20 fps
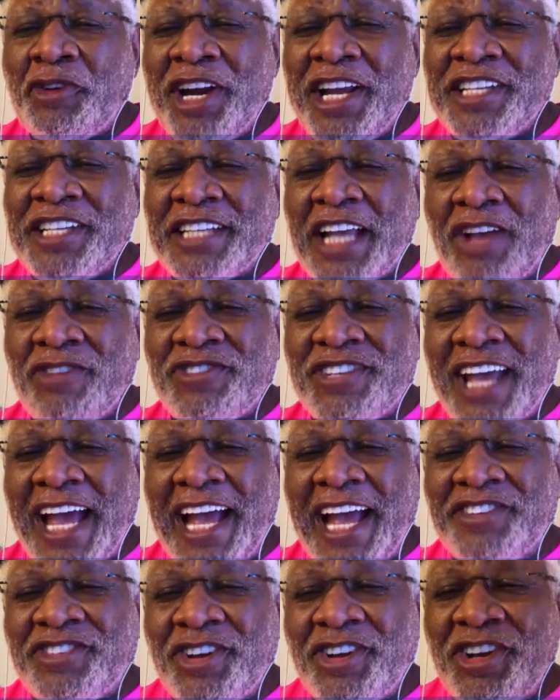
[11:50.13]
degrees
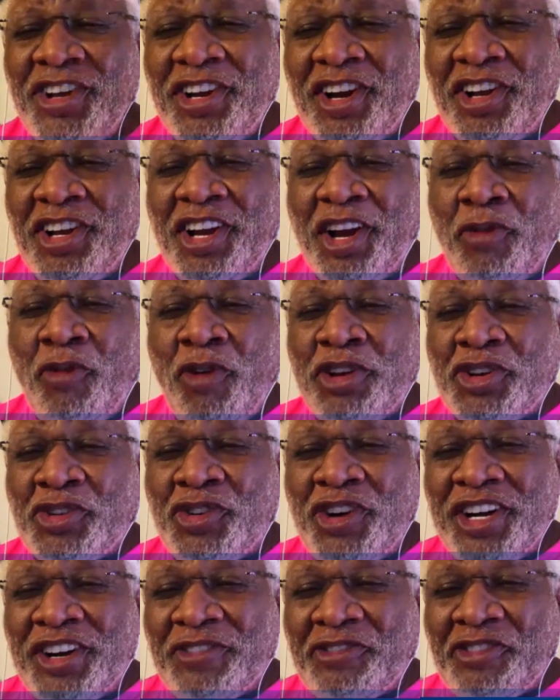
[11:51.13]
outside, so you don't want
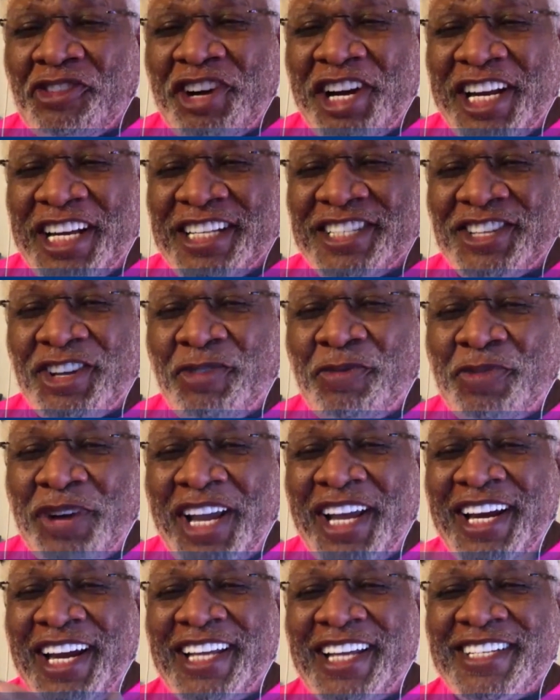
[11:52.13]
the tree to freeze, so
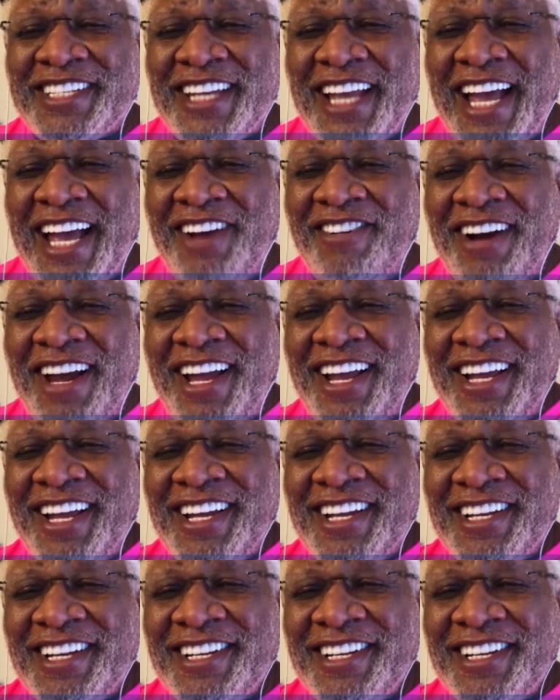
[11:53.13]
bring it inside, right?